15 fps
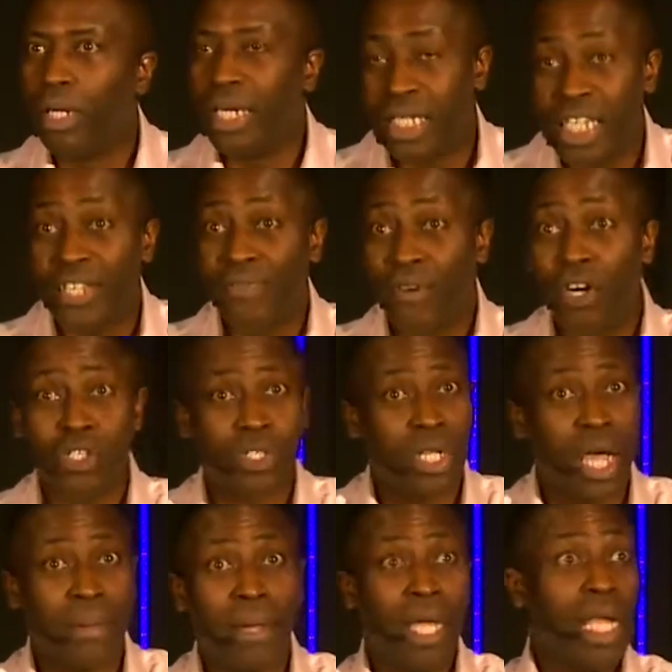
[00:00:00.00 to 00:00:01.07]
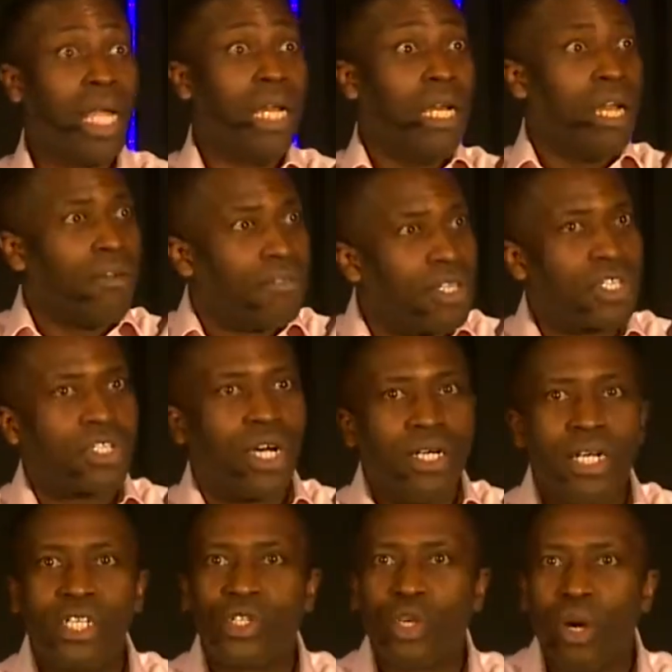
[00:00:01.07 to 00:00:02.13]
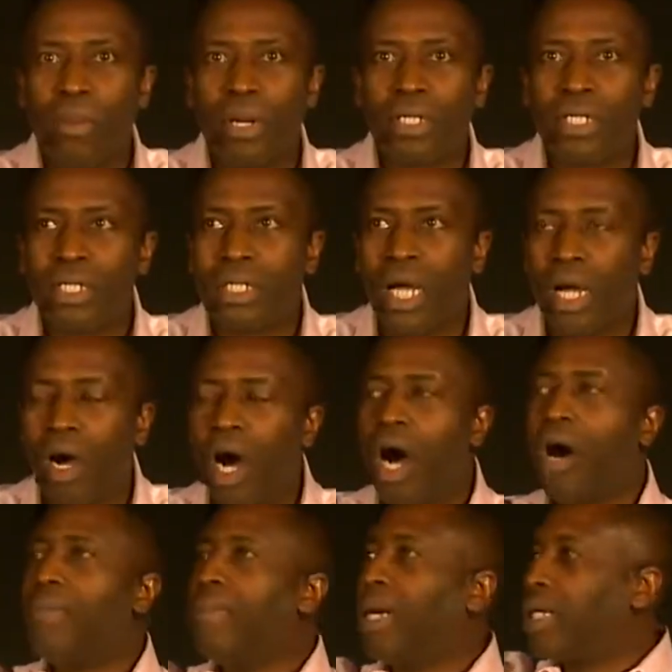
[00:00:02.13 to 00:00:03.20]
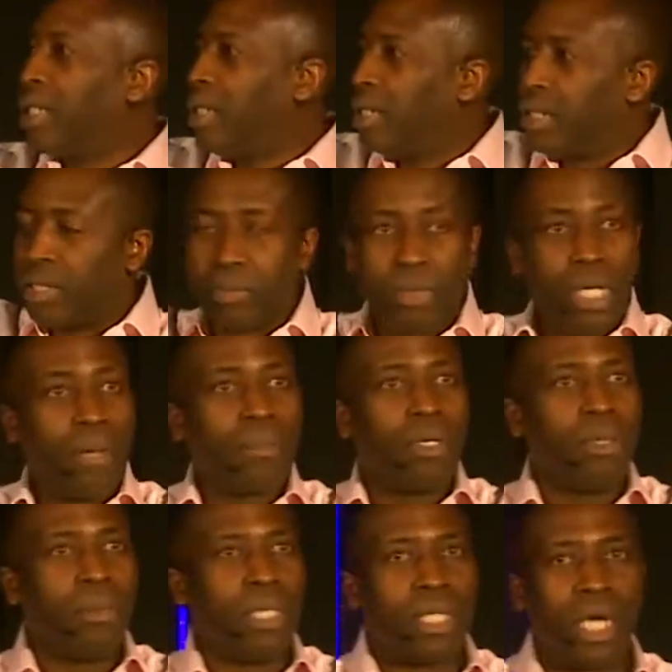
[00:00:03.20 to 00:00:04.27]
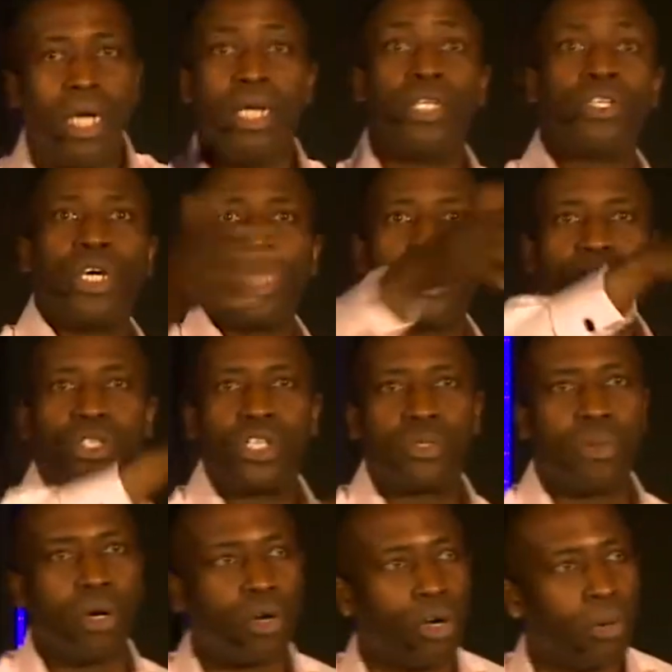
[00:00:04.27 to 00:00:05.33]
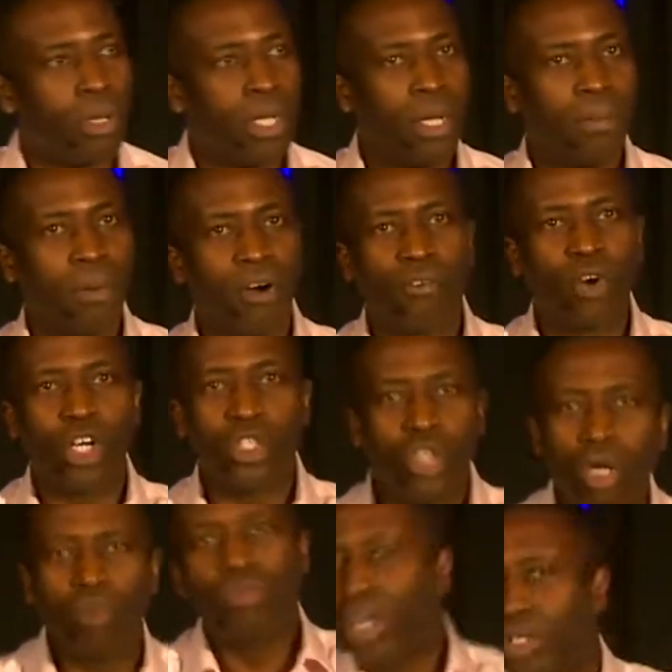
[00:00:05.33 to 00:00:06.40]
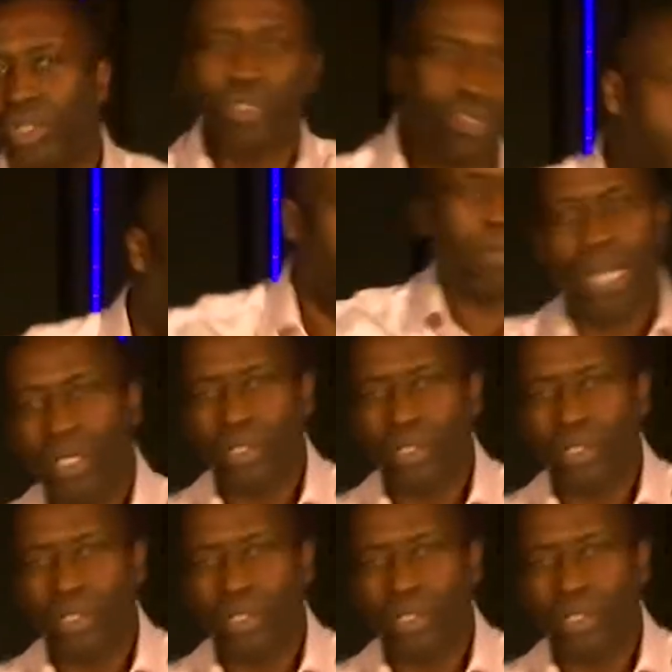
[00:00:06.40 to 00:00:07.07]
It's his first time. He loved the Sunday so much, he's like, oh my goodness me, I'm going to be there. So he goes to a small group. But of course, you're rushing, you come